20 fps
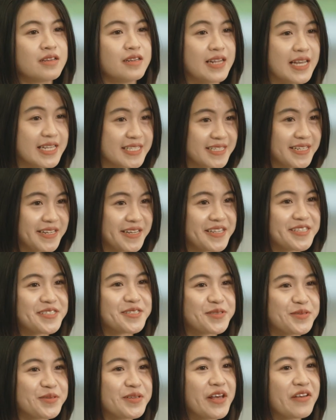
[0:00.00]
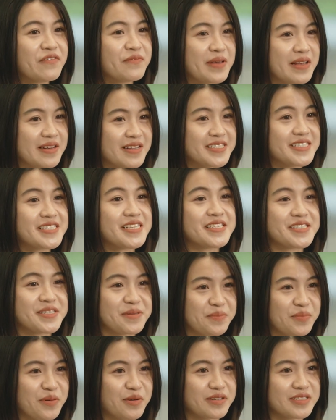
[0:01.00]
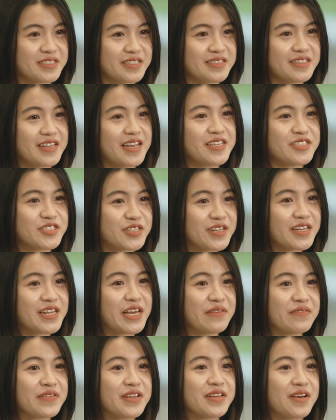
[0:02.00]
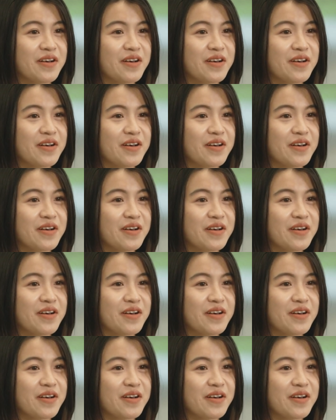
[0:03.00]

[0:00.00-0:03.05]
Lastly, school-life balance is important. Enjoy life in